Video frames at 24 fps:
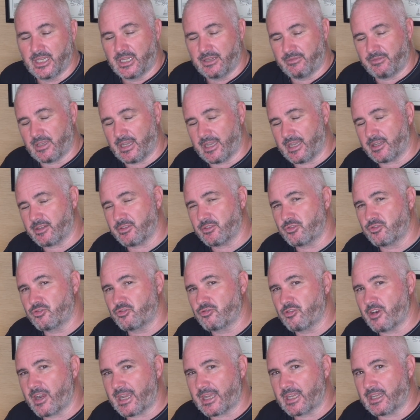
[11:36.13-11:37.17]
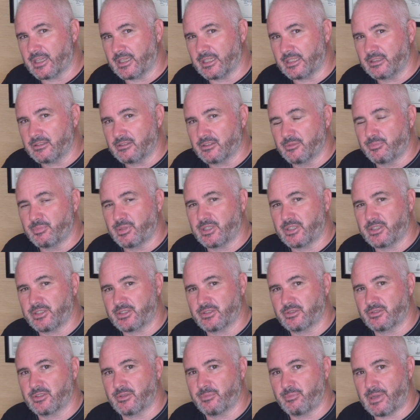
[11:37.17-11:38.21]
If the anchor's dragging, the
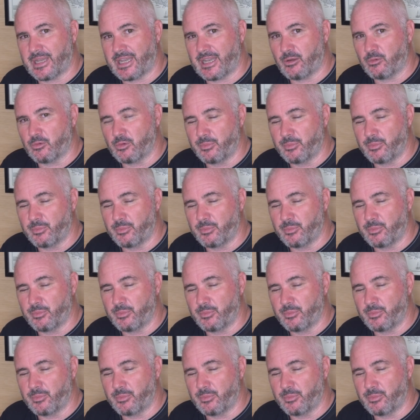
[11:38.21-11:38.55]
person on the bow